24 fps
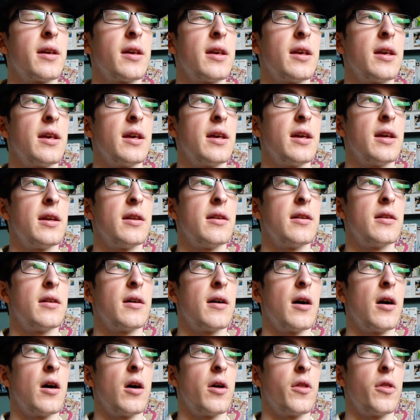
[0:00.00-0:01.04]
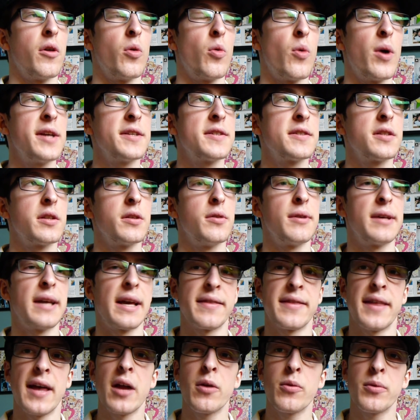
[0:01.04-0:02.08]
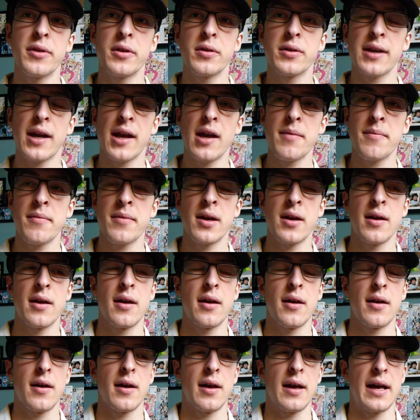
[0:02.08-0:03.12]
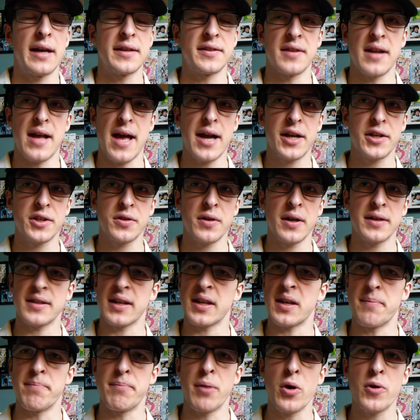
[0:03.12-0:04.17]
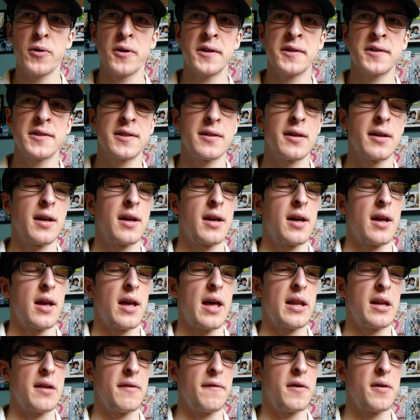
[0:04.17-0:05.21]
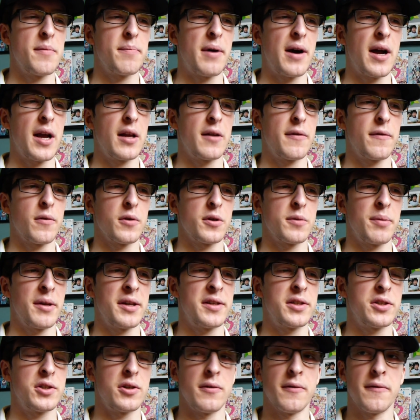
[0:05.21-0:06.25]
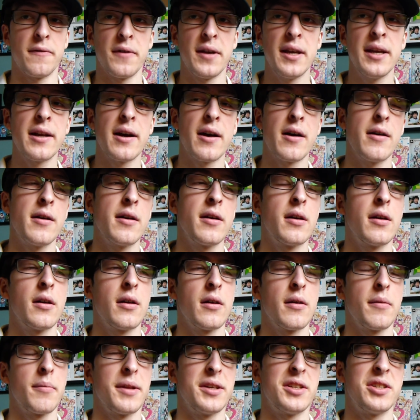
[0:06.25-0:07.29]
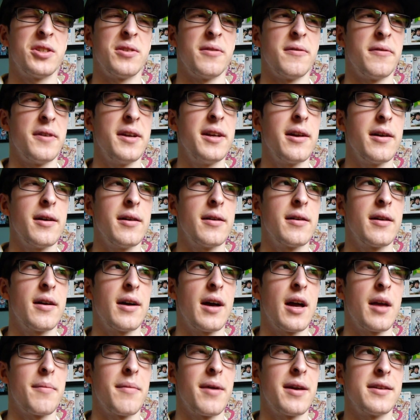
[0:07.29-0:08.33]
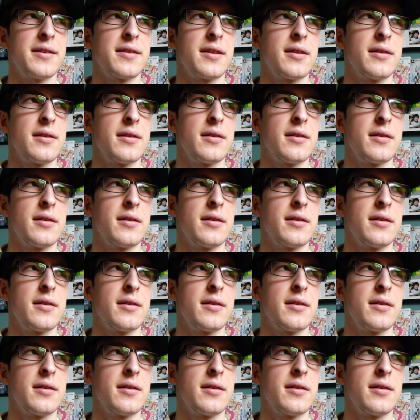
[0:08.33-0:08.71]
in the West. You get that with your game as an extra, as like a bonus. And if you buy it for PlayStation Vita, I meant